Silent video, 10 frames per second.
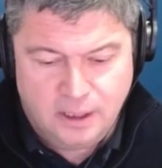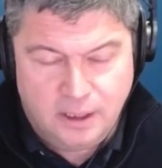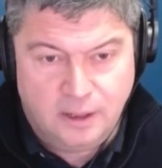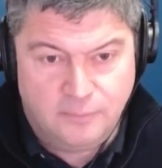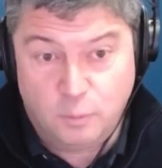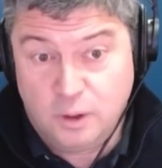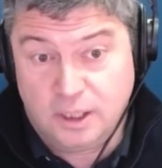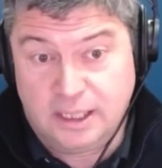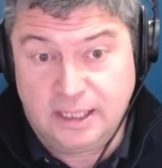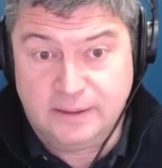of
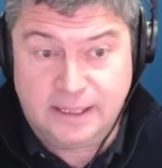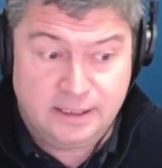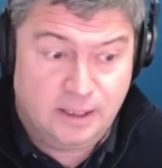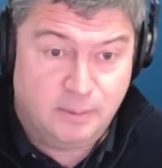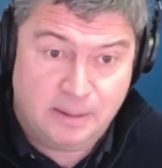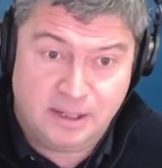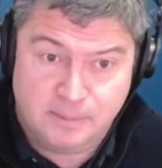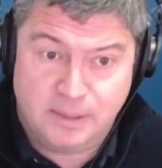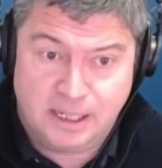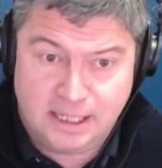working in that, maybe at
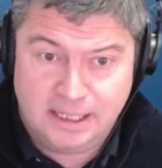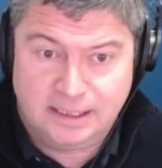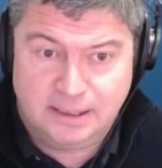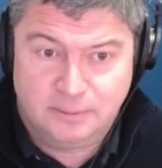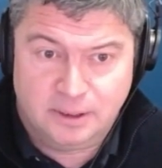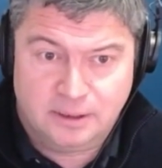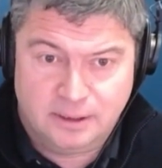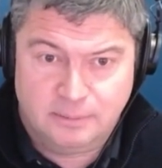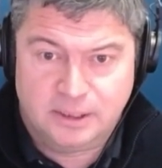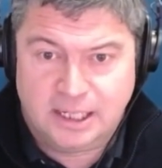the beginning there were
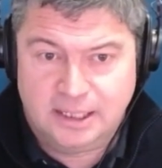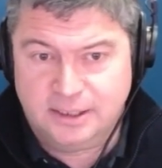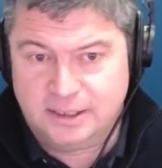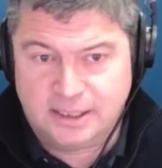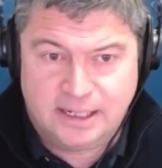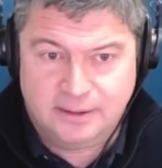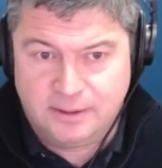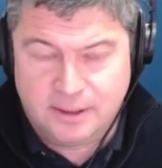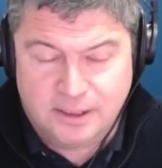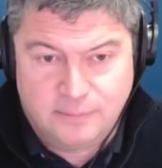challenges, and how
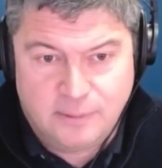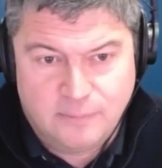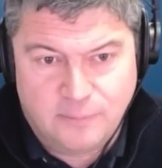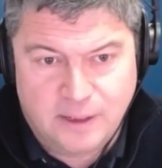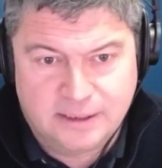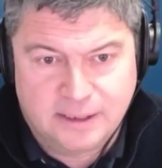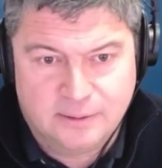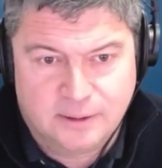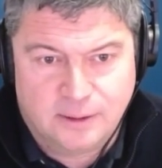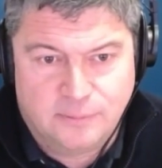you kind of faced
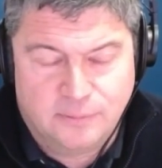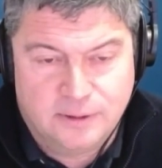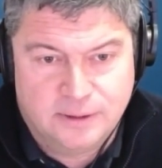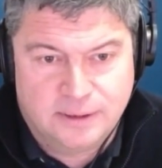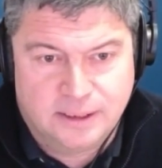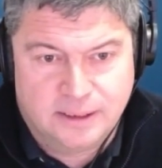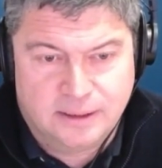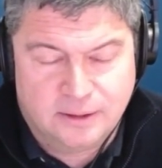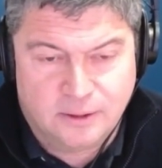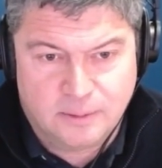those off and
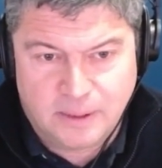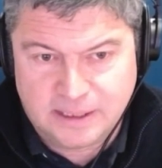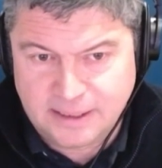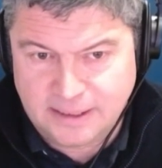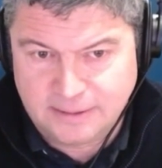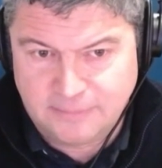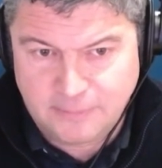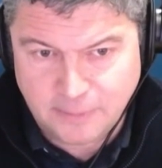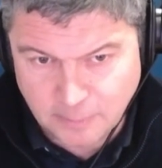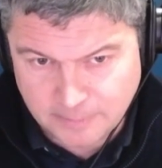got the best out of
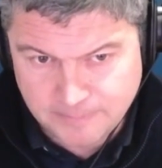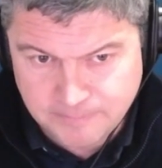everyone.